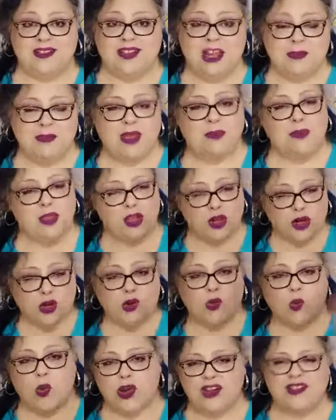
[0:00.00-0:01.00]
Now, maybe
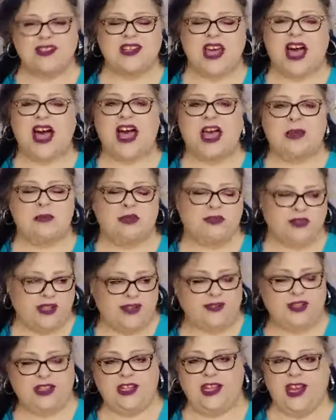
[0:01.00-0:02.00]
your one time of
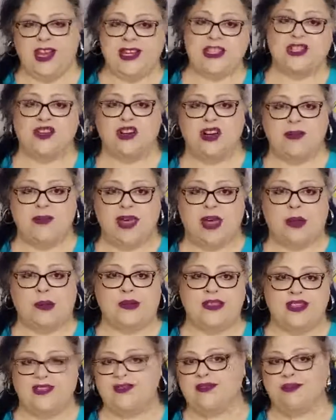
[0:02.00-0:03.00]
leaving the ice cream
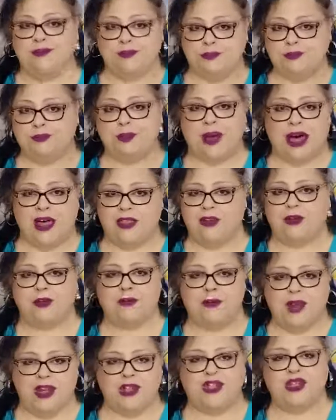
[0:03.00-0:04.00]
out didn't bother
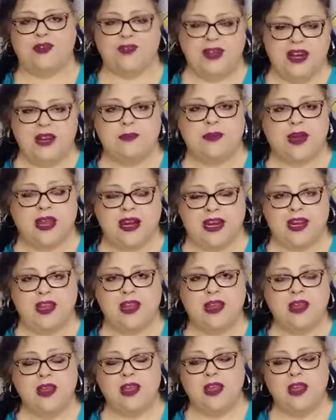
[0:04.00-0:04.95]
much of anybody,